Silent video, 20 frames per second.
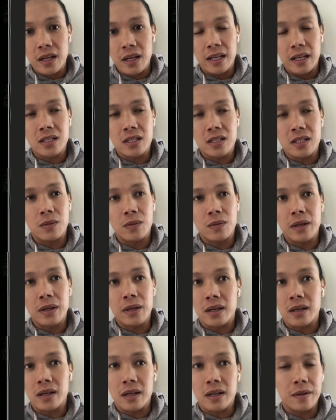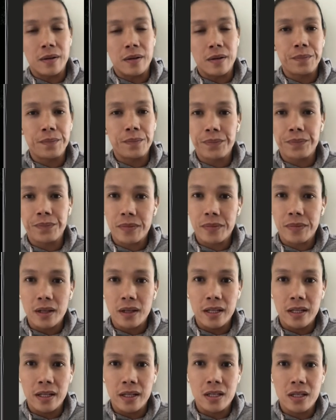It's gonna be a
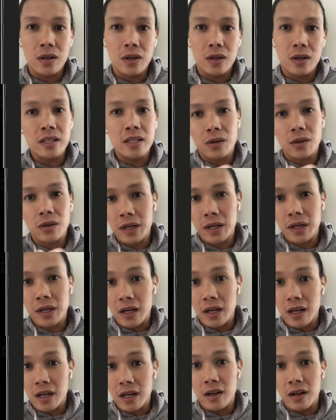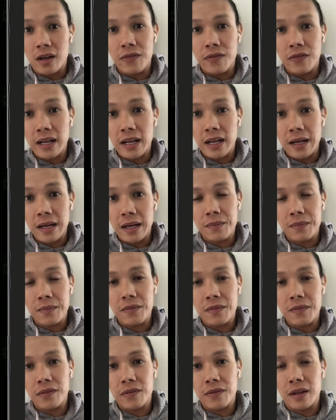FilAm.
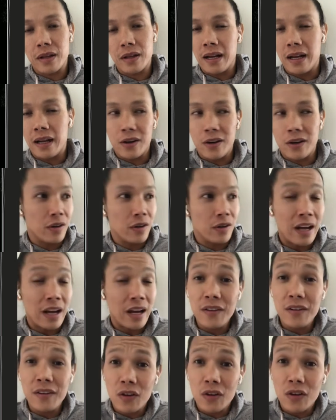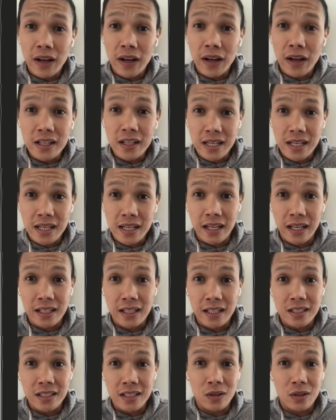I don't know. I don't even know if I could say it,
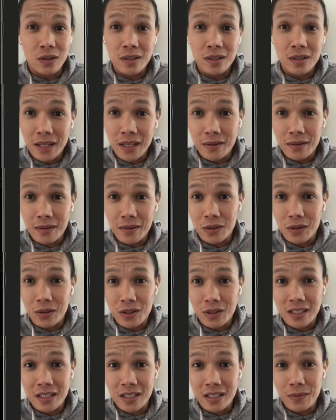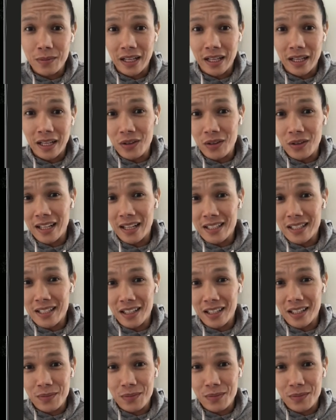because, you know, sometimes Coach Chris would be like, you can't tell
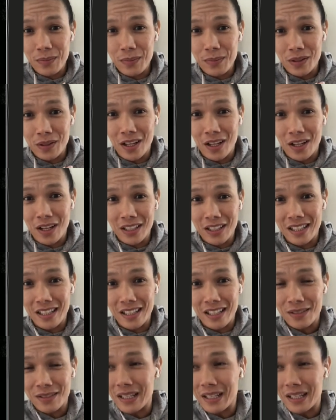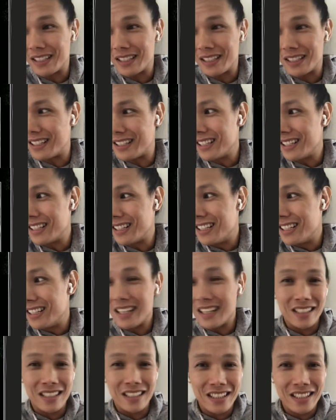these people all these things, man. Yeah,
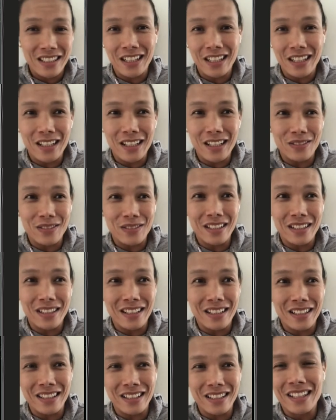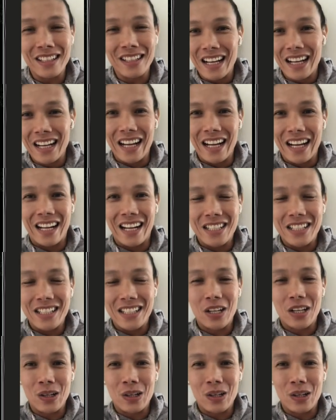gotta shut up. Yeah. And
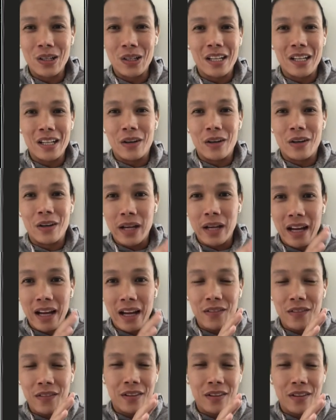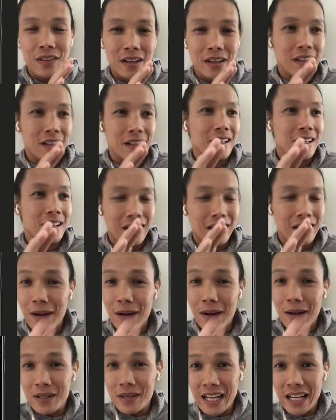so we have.
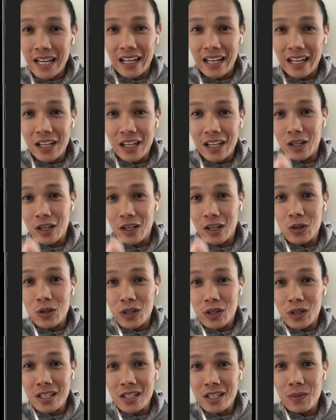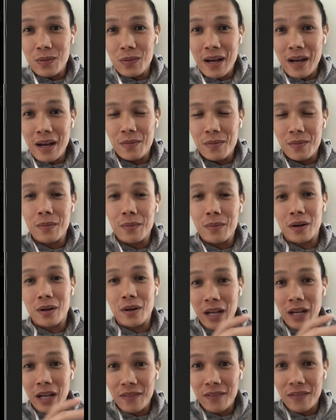I'm gonna say it. Coach Chris is gonna be mad at me, but
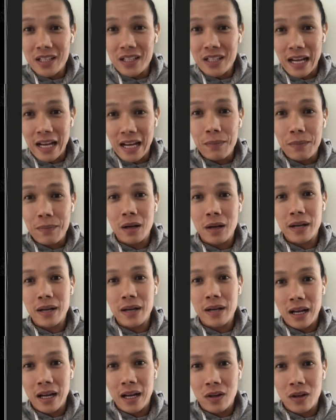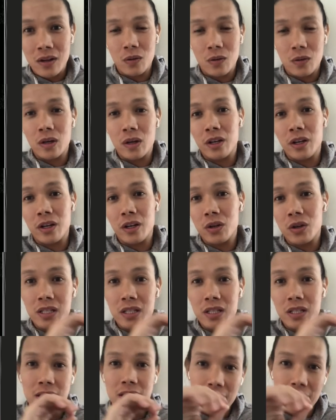we have this app coming out where you could
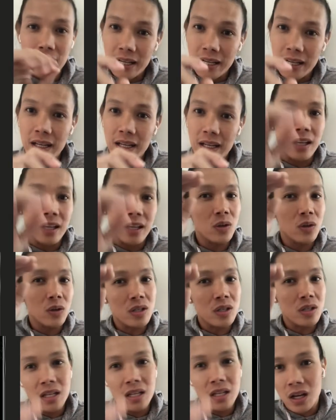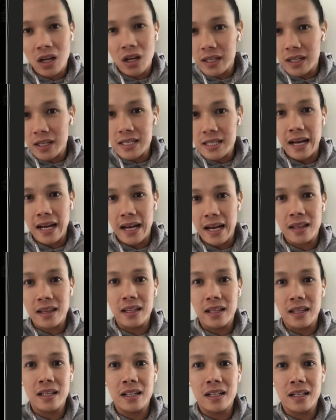just click and then you can see all these
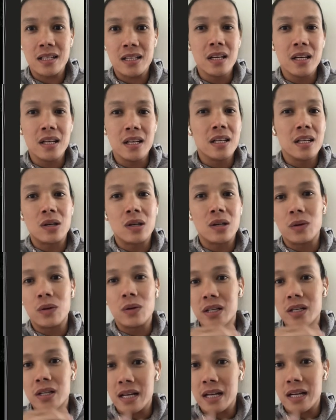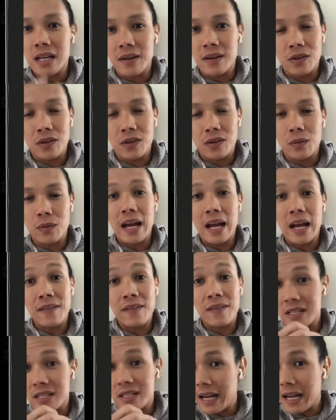athletes. So we're gonna sign up. We
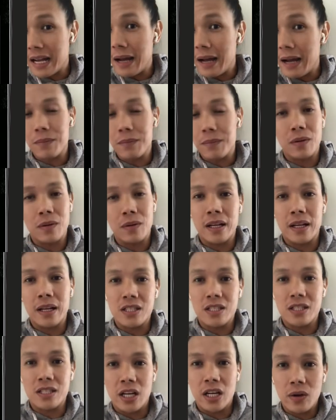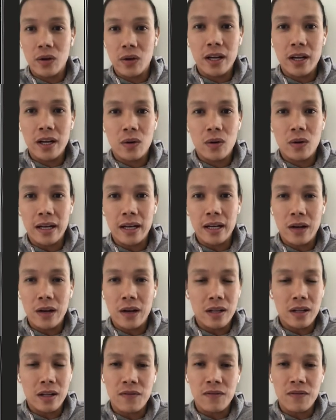have this app. It's generating right now.
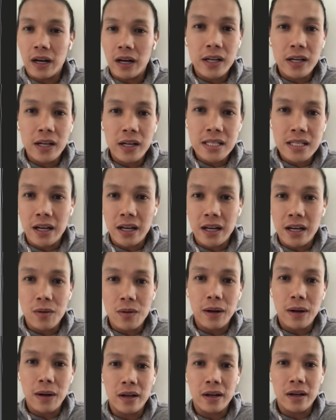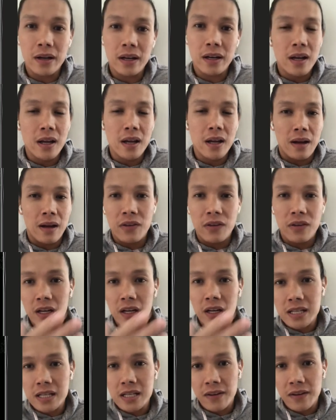I'm very excited about it. I'm
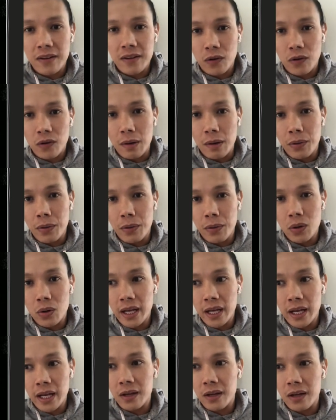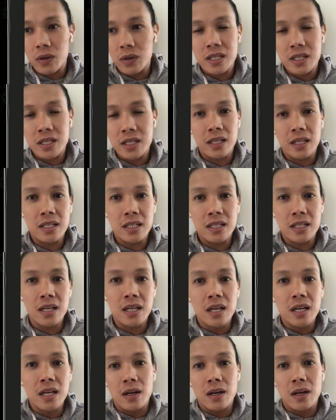very excited for our pro day, which is
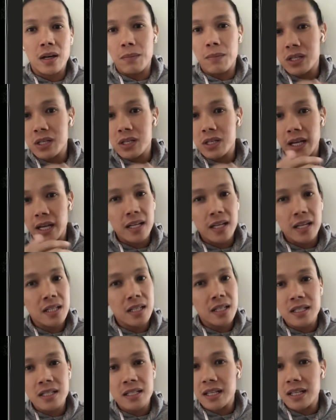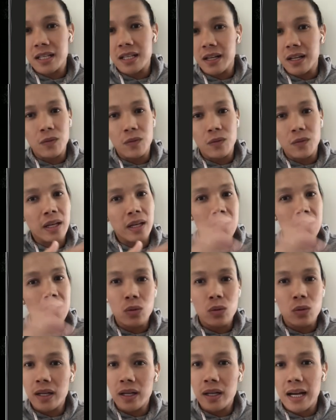a bunch of agents, and then we get
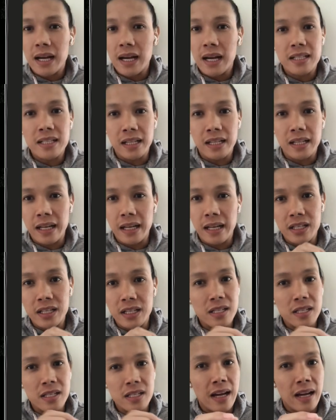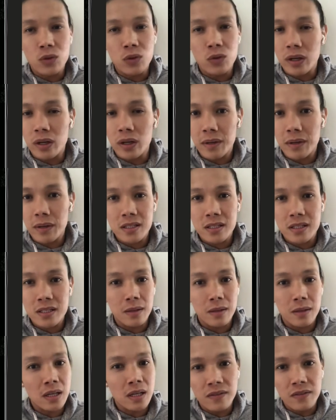20 guys, and then they just have 20 minutes to
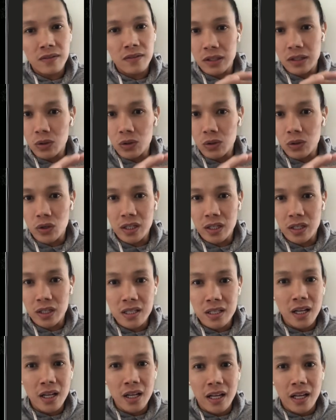themselves that do drills.